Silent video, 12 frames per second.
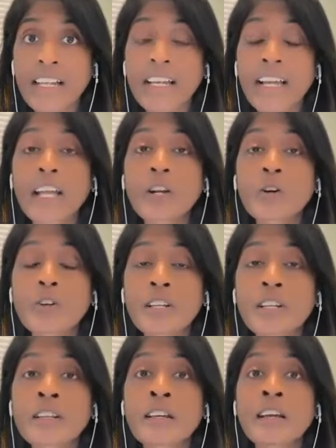Like
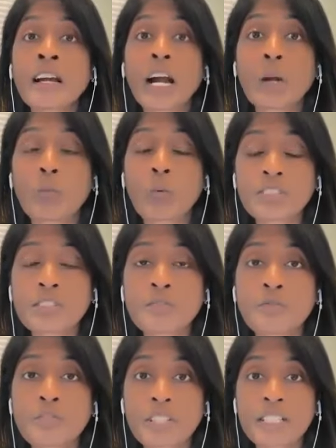I
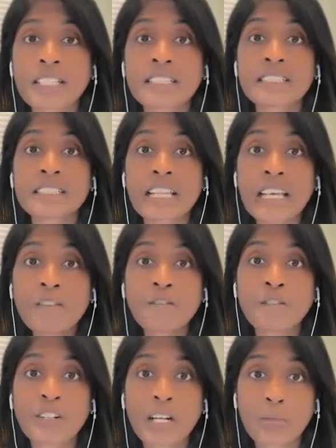wasn't feeling safe
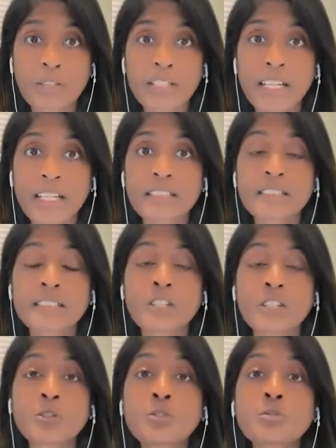for a couple of days
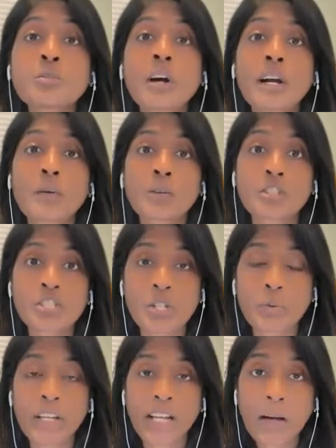in who I was
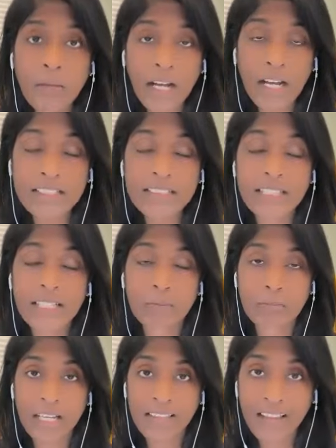showing up as in
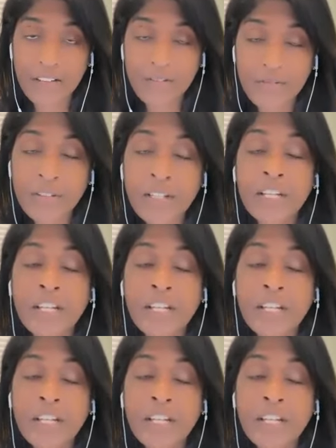my life.